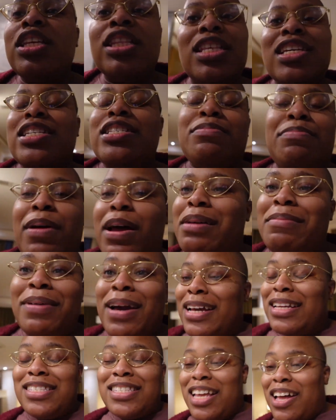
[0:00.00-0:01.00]
of this by
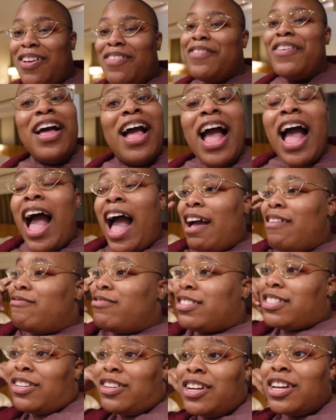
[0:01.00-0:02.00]
myself I
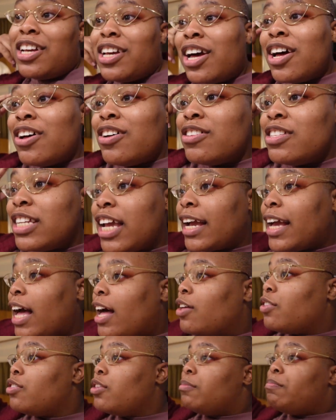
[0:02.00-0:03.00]
was gonna go check
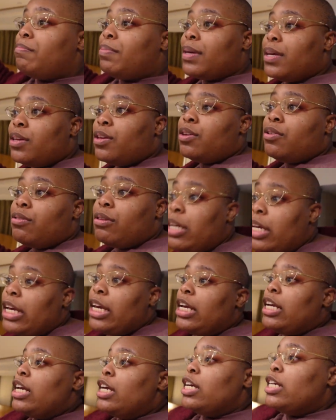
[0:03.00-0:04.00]
out the
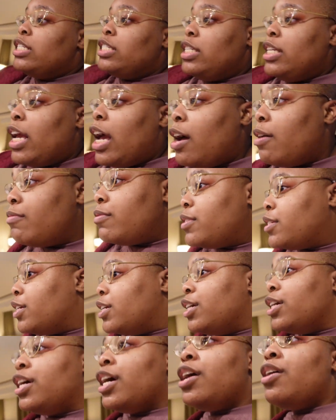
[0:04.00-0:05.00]
building see how it was
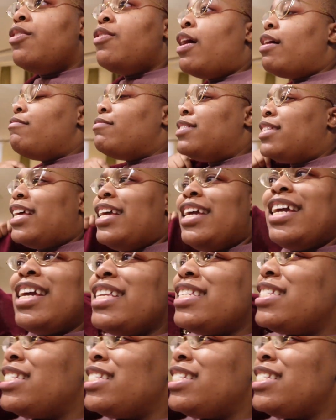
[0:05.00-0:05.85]
gonna go I was like it